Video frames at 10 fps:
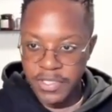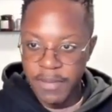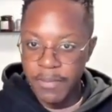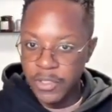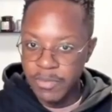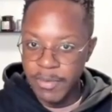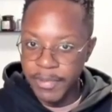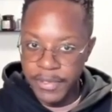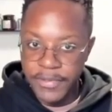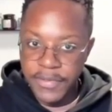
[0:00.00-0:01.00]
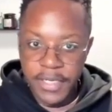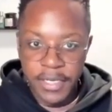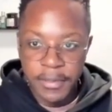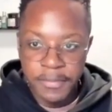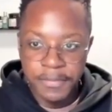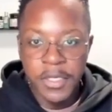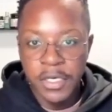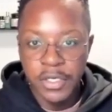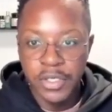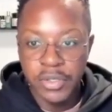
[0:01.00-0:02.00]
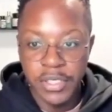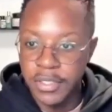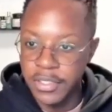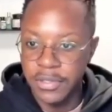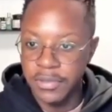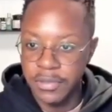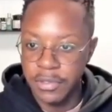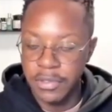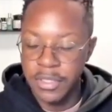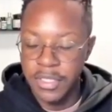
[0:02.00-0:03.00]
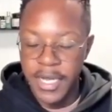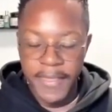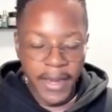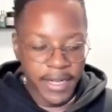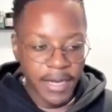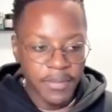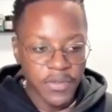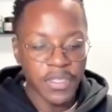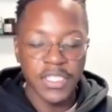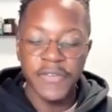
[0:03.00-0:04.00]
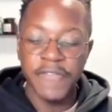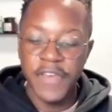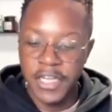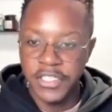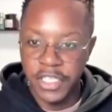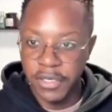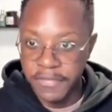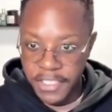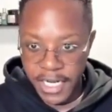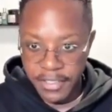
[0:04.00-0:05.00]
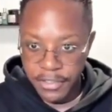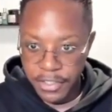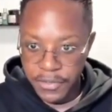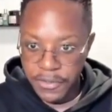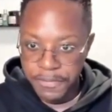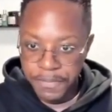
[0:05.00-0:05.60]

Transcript: most people use today? Traditional search. And that comes with its fair share of challenges.